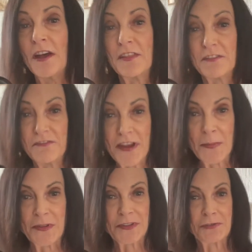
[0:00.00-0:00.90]
the
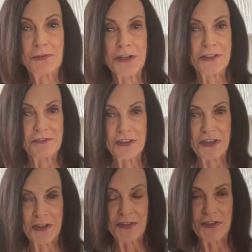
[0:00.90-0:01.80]
famous Ridge
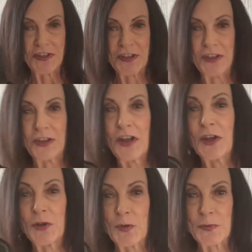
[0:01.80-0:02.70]
Vineyards in
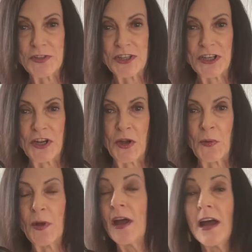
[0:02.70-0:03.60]
Cupertino.
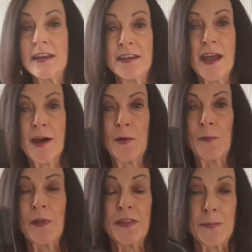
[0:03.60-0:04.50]
Now,
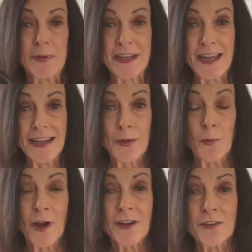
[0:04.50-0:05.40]
the Picchetti
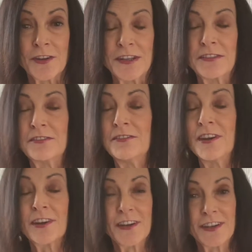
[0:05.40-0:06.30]
Winery is
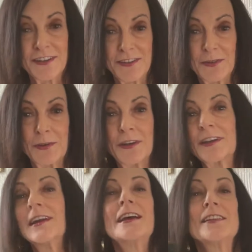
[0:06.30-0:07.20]
very historic.
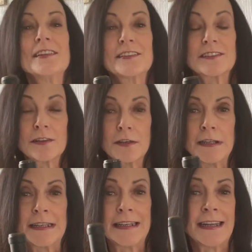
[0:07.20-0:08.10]
They started
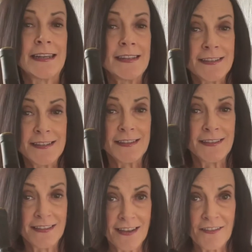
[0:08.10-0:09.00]
in
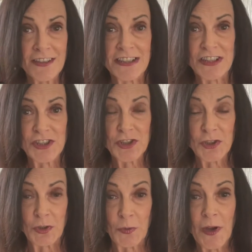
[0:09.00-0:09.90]

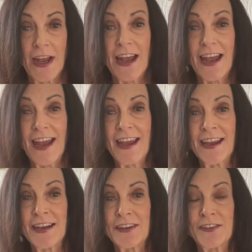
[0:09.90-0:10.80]
1872,
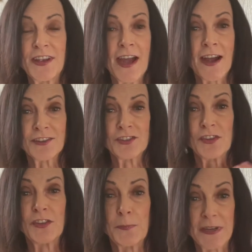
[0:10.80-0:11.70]
and the
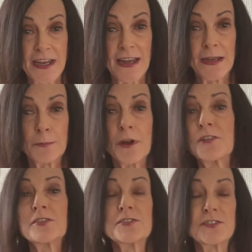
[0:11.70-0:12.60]
Picchetti
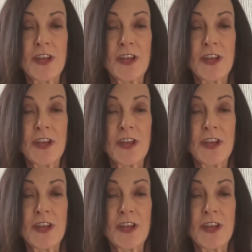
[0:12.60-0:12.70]
brothers